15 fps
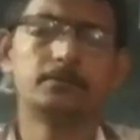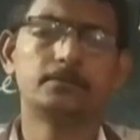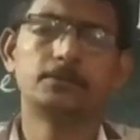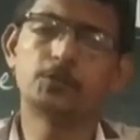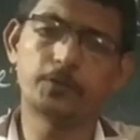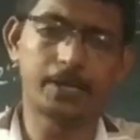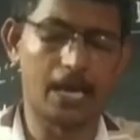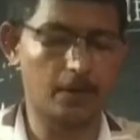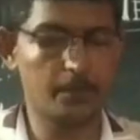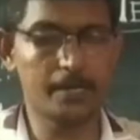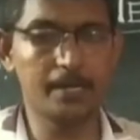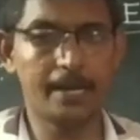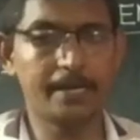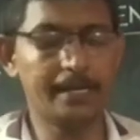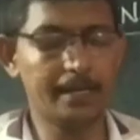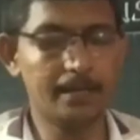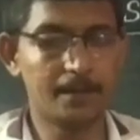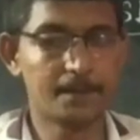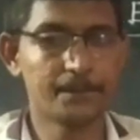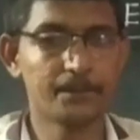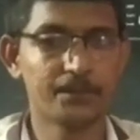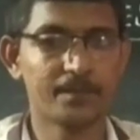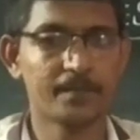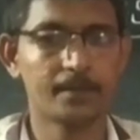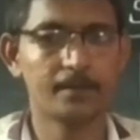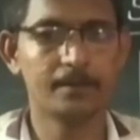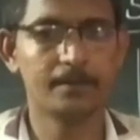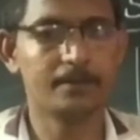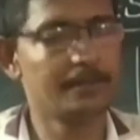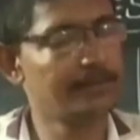Do you have any idea?
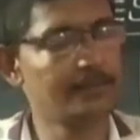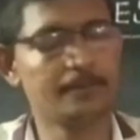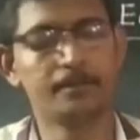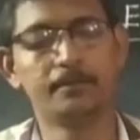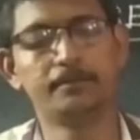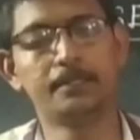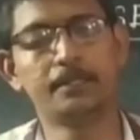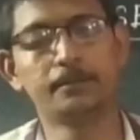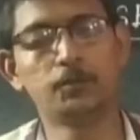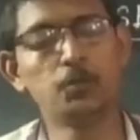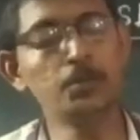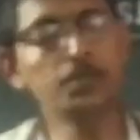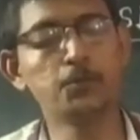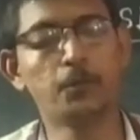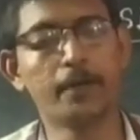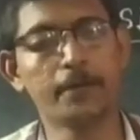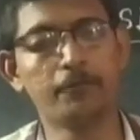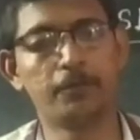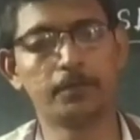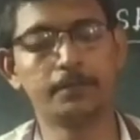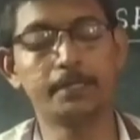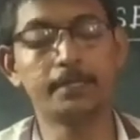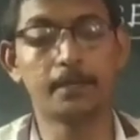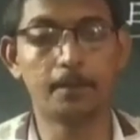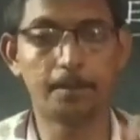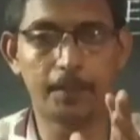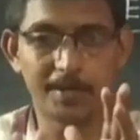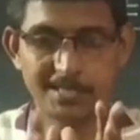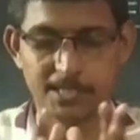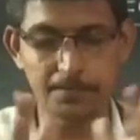Now, don't worry for
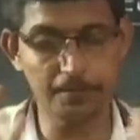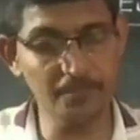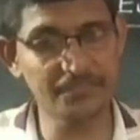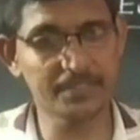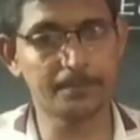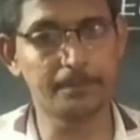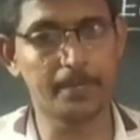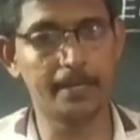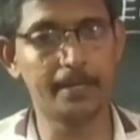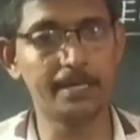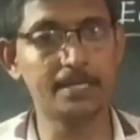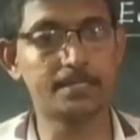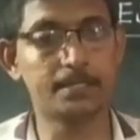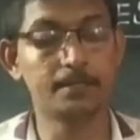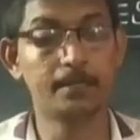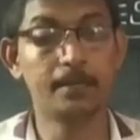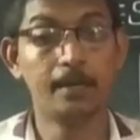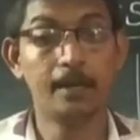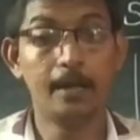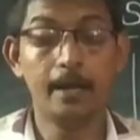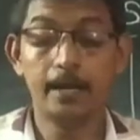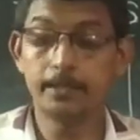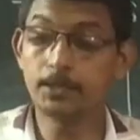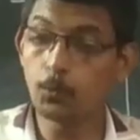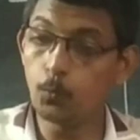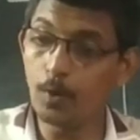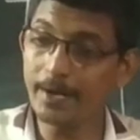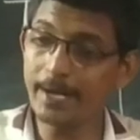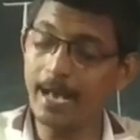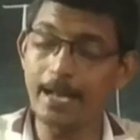that. Past perfect means the
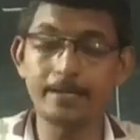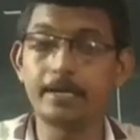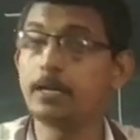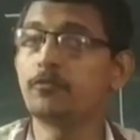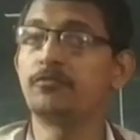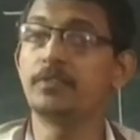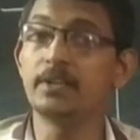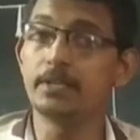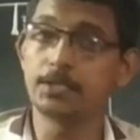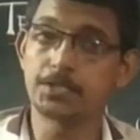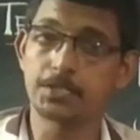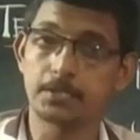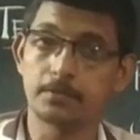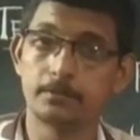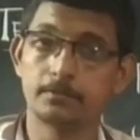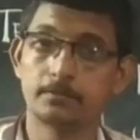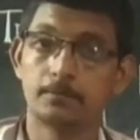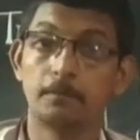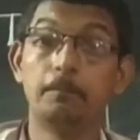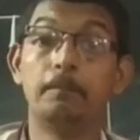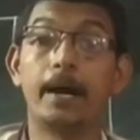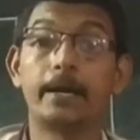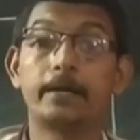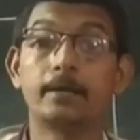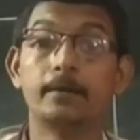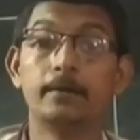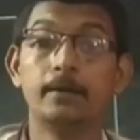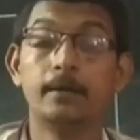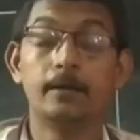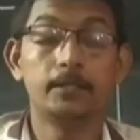work already finished,
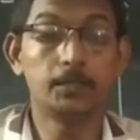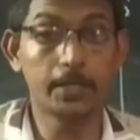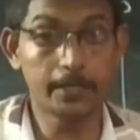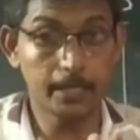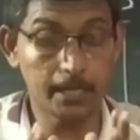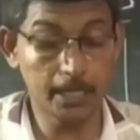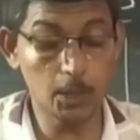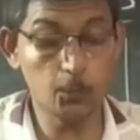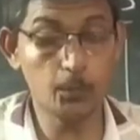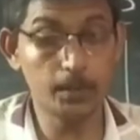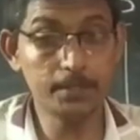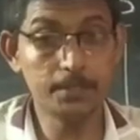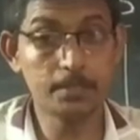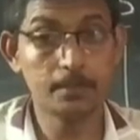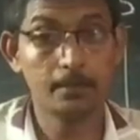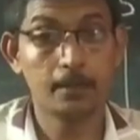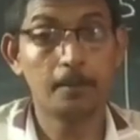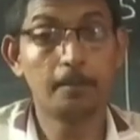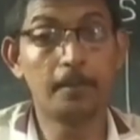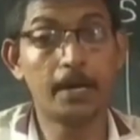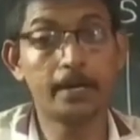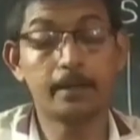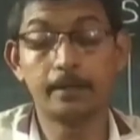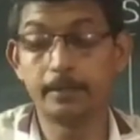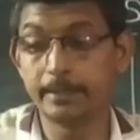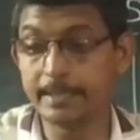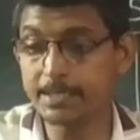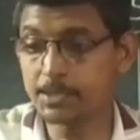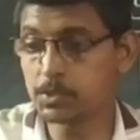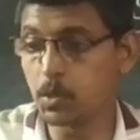but the event, but
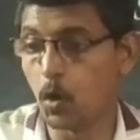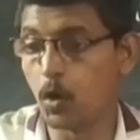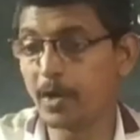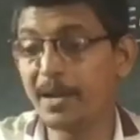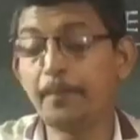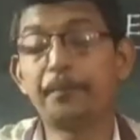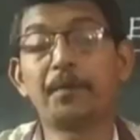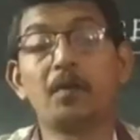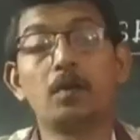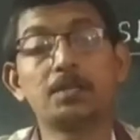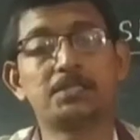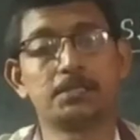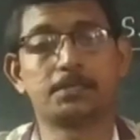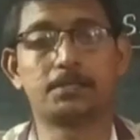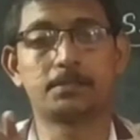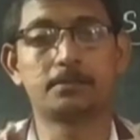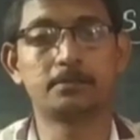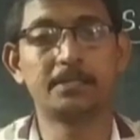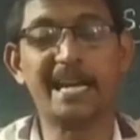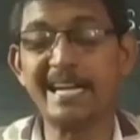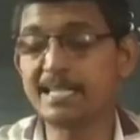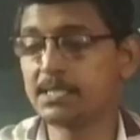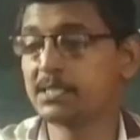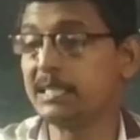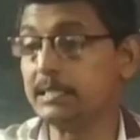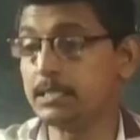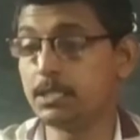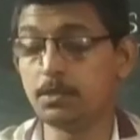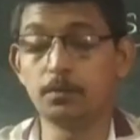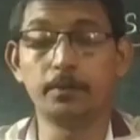it's on a process. It's
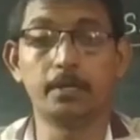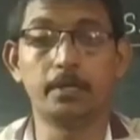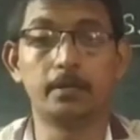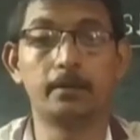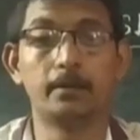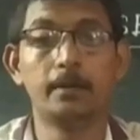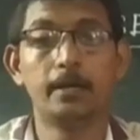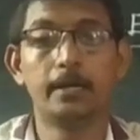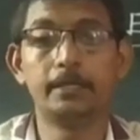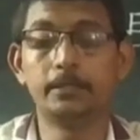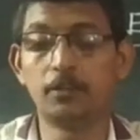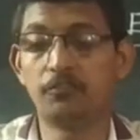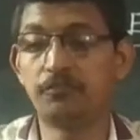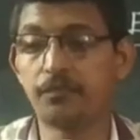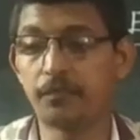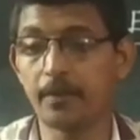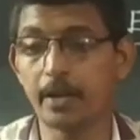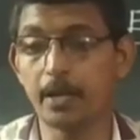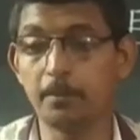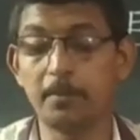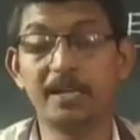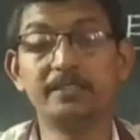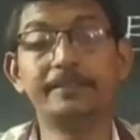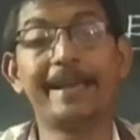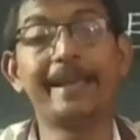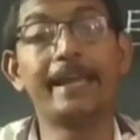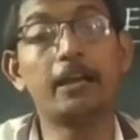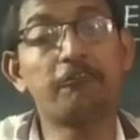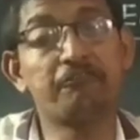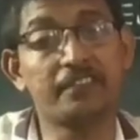continuing. The frame,
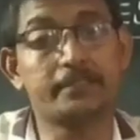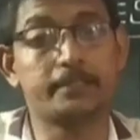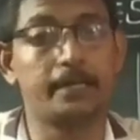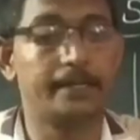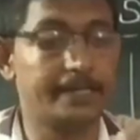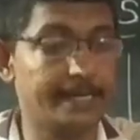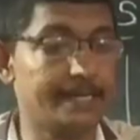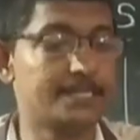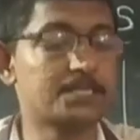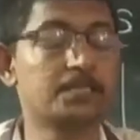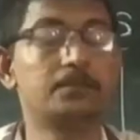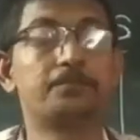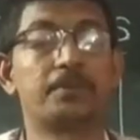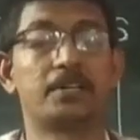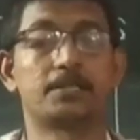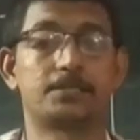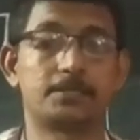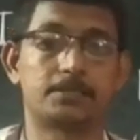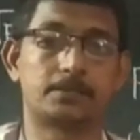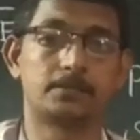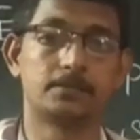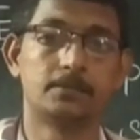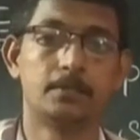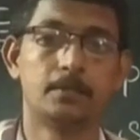the effect, it's on process.